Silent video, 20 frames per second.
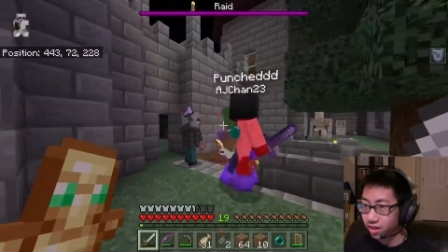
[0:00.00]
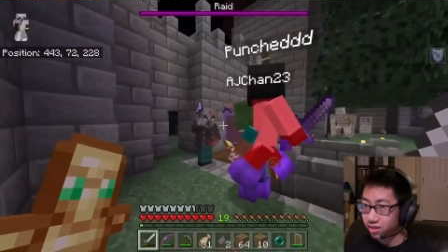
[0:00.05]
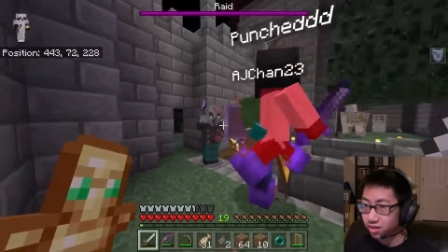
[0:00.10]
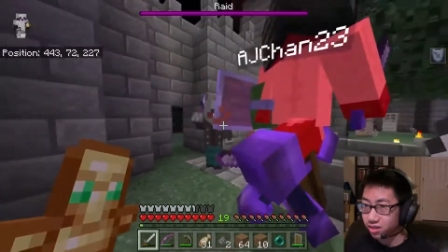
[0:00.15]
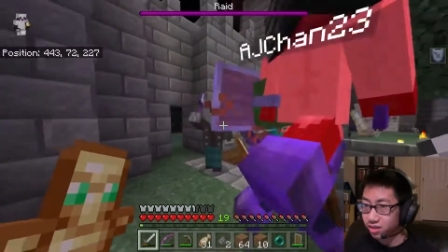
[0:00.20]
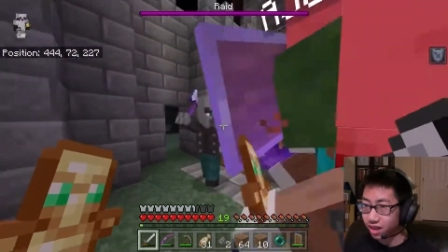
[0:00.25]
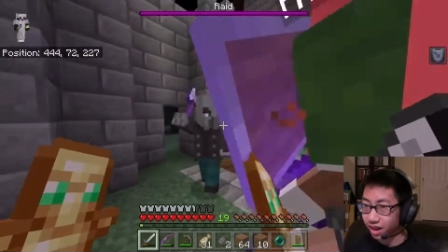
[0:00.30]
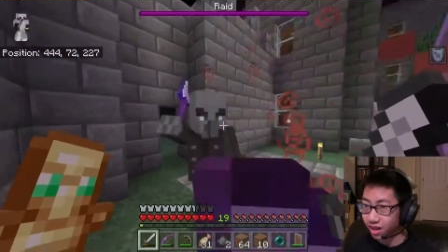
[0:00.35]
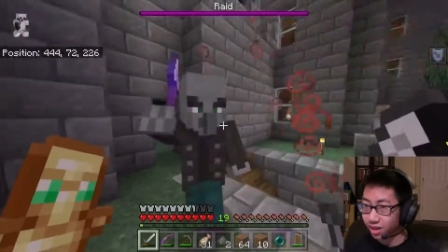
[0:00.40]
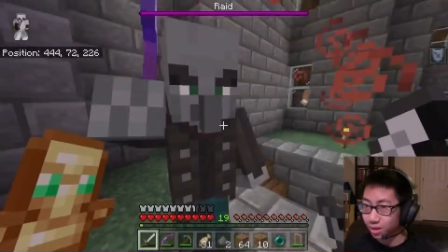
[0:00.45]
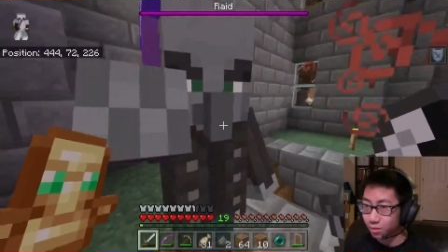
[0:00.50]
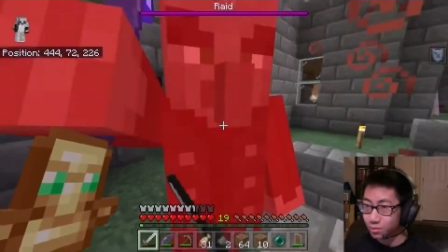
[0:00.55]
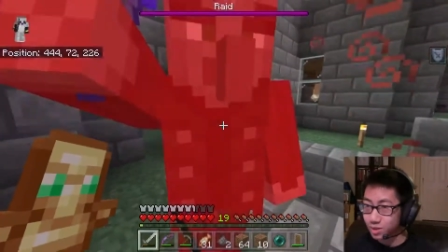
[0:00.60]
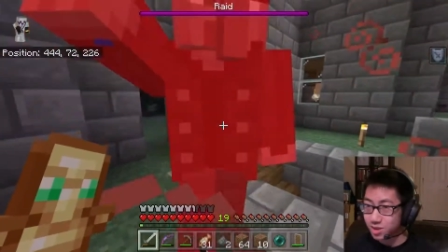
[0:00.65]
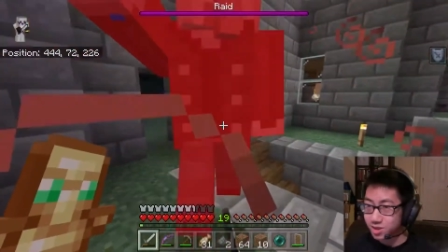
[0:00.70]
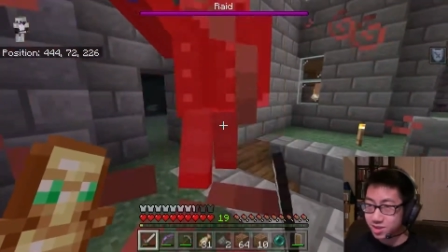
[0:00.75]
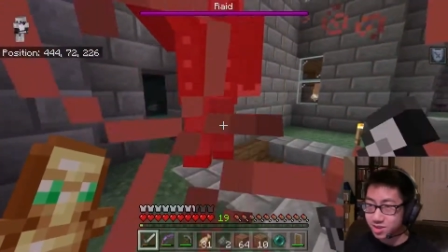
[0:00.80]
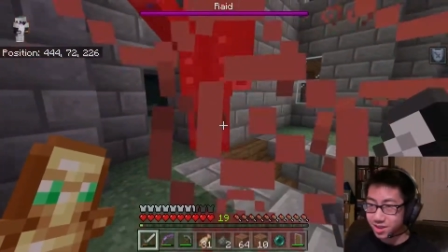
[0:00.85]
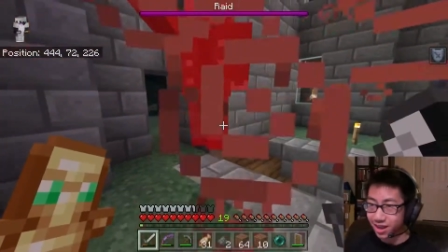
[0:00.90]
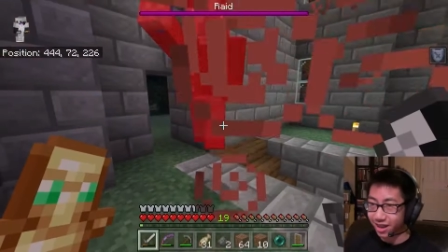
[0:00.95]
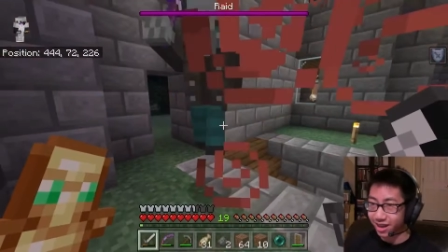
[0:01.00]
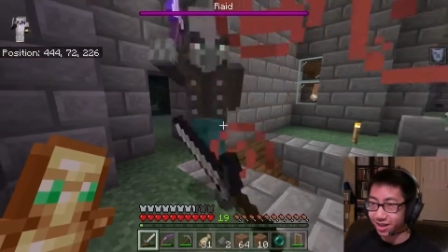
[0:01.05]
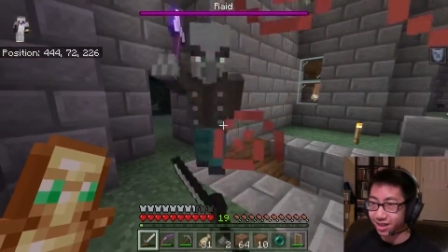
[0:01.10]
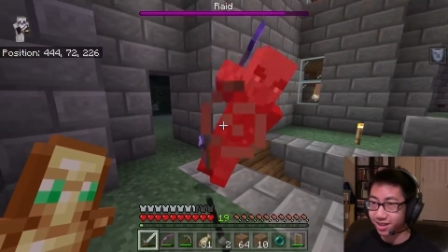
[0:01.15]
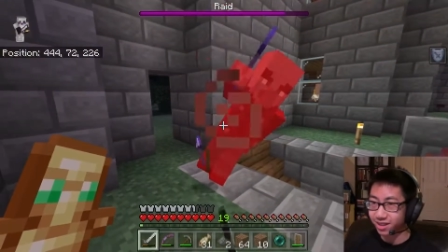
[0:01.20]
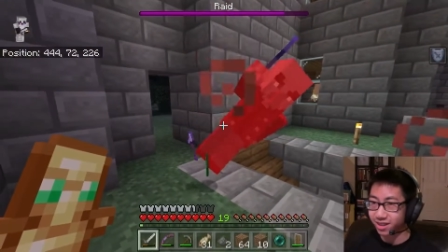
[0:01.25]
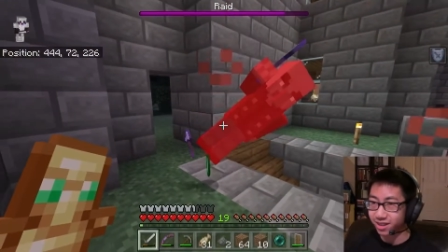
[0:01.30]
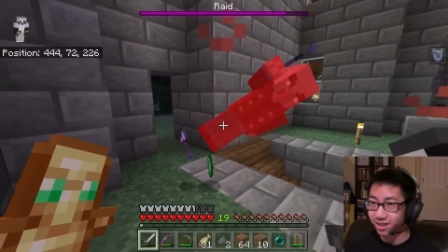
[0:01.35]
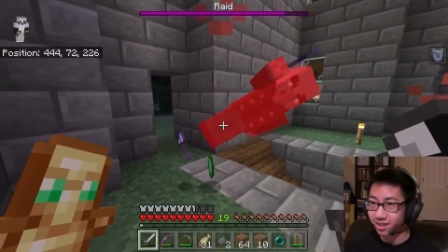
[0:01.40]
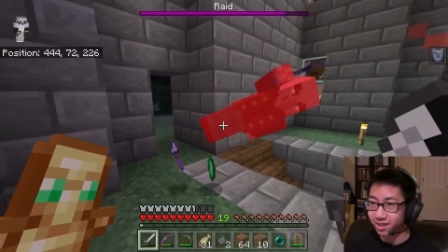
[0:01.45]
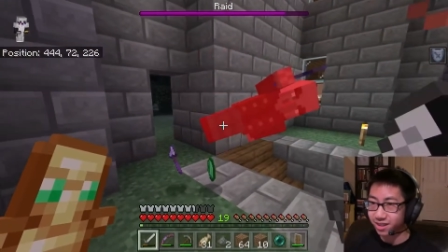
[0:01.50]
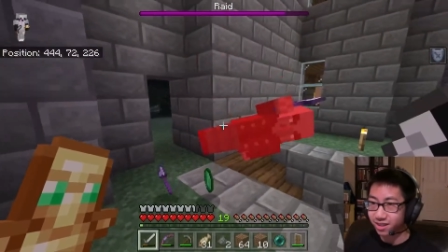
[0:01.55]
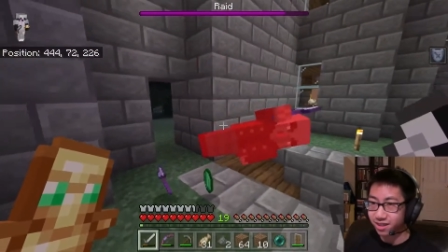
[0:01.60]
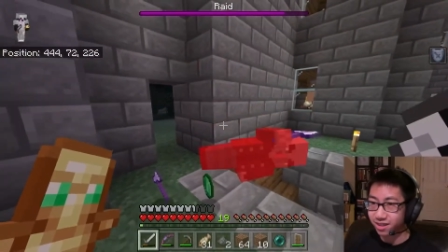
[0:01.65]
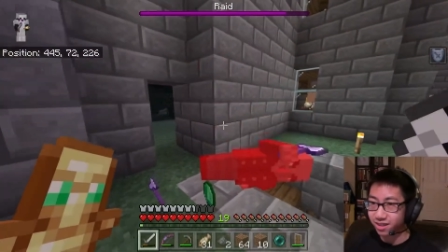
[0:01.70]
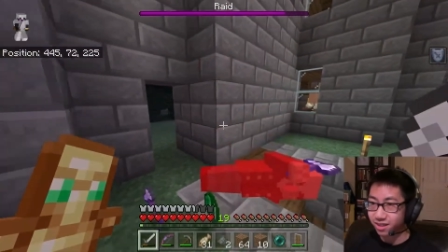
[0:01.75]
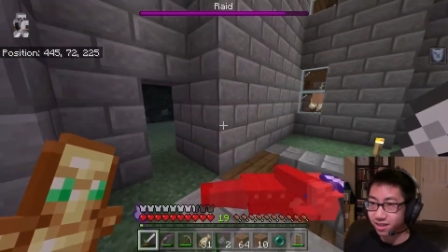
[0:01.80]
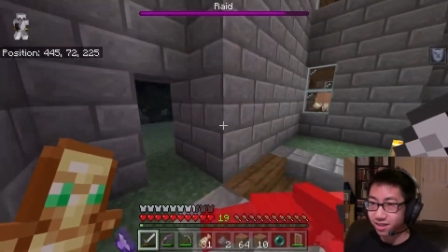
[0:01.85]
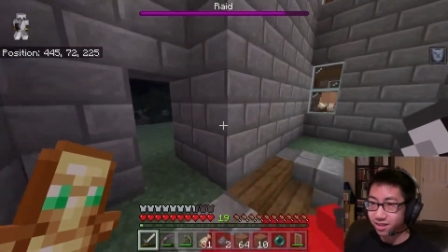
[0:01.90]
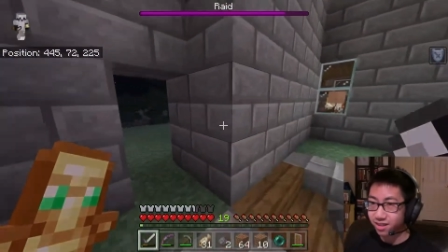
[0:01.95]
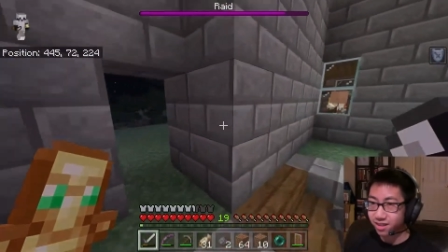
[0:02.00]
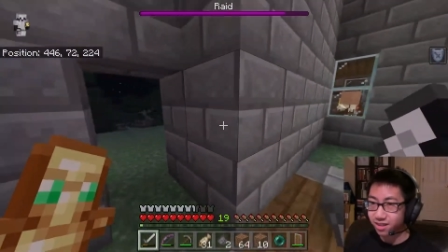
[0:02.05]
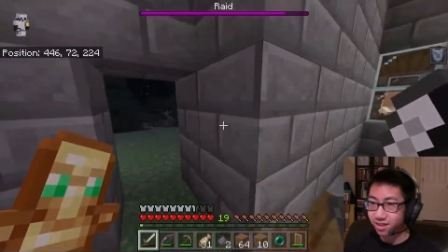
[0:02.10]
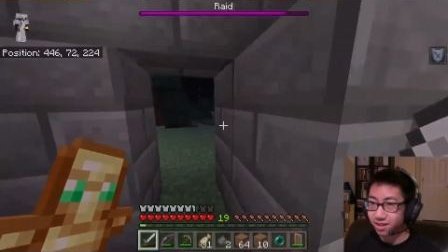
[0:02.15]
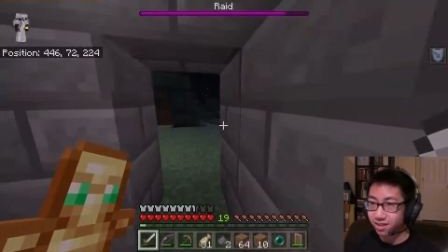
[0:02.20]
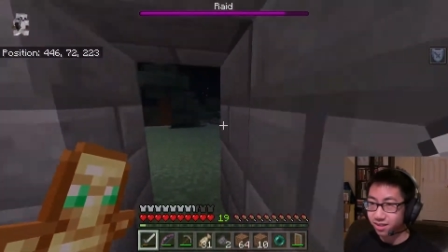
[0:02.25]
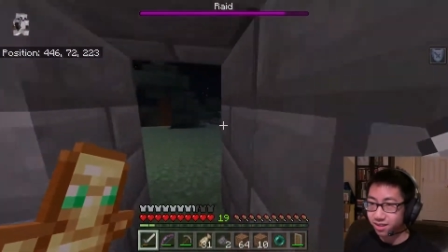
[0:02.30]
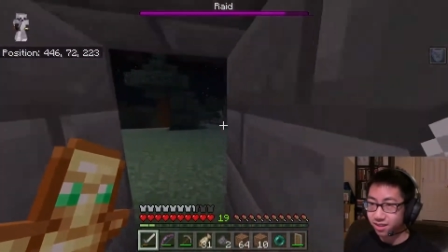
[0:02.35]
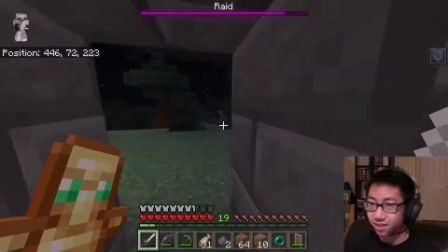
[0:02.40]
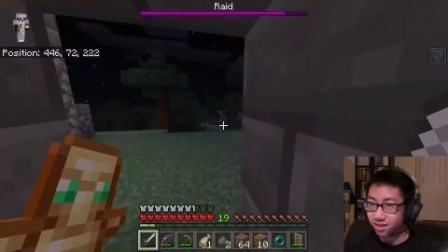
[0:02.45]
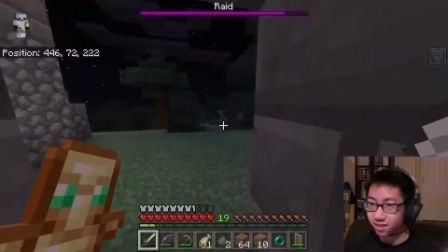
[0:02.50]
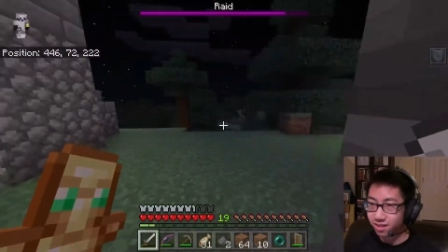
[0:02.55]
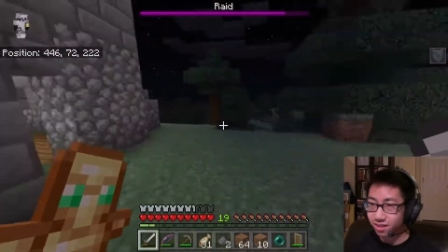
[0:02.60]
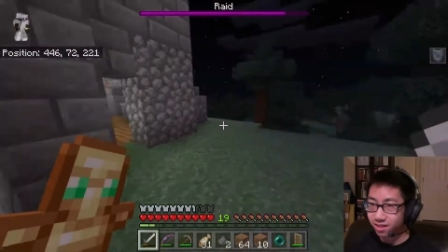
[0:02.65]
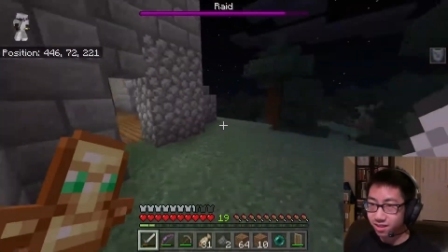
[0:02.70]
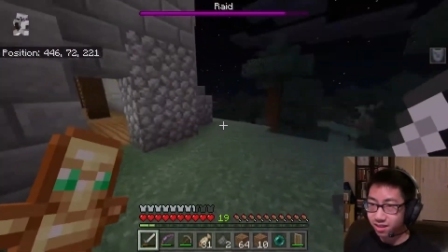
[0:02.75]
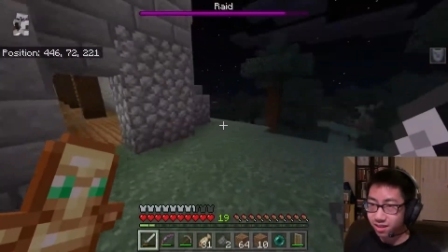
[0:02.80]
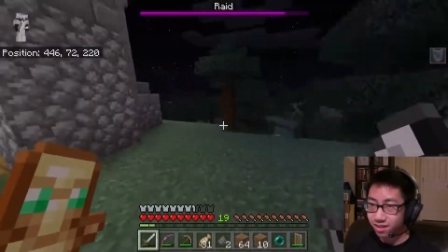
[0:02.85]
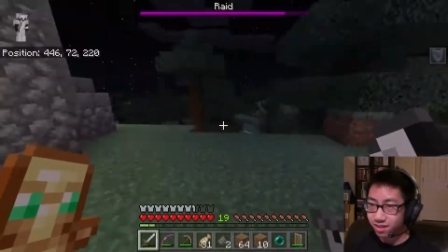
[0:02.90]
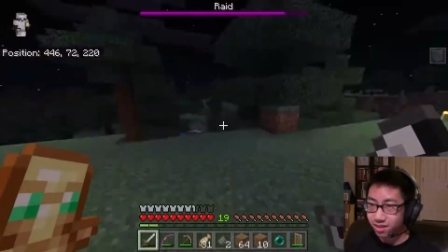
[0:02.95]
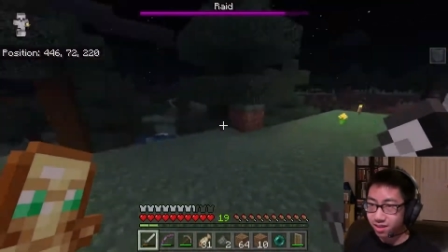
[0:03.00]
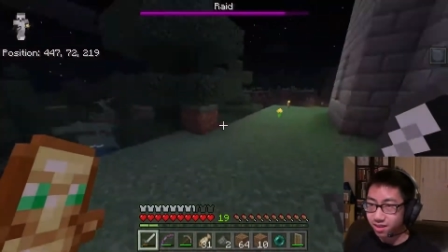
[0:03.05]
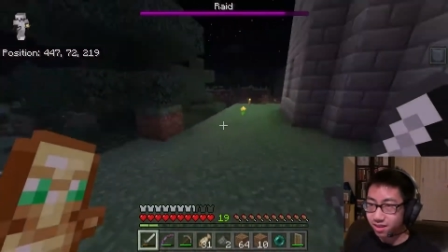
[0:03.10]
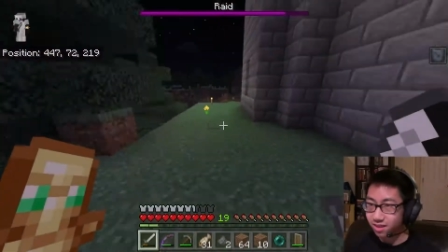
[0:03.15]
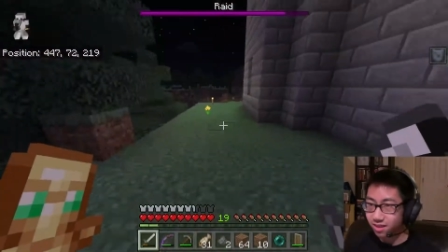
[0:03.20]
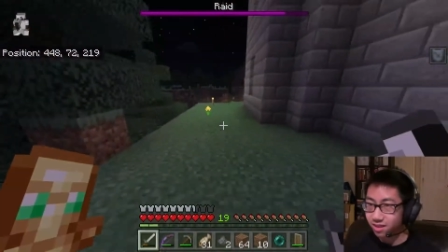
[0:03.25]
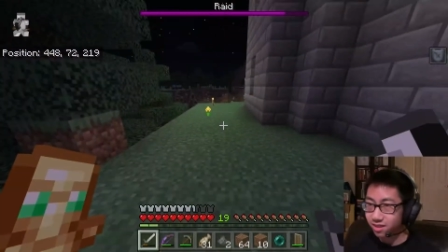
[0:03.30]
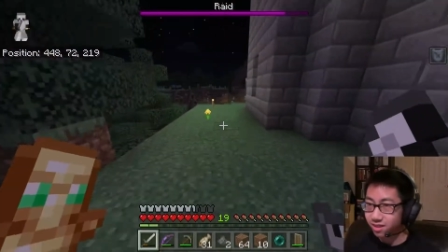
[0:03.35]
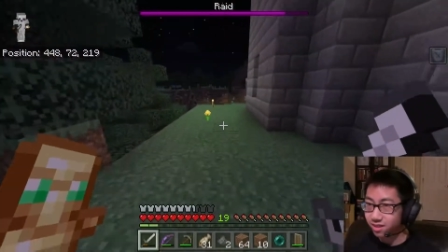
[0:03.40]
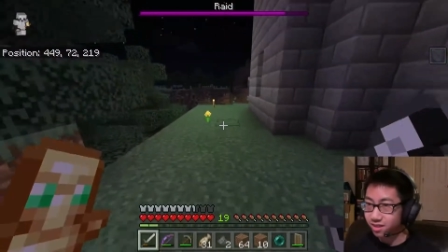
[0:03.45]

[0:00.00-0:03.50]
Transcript: Golem is dying. I'm dead.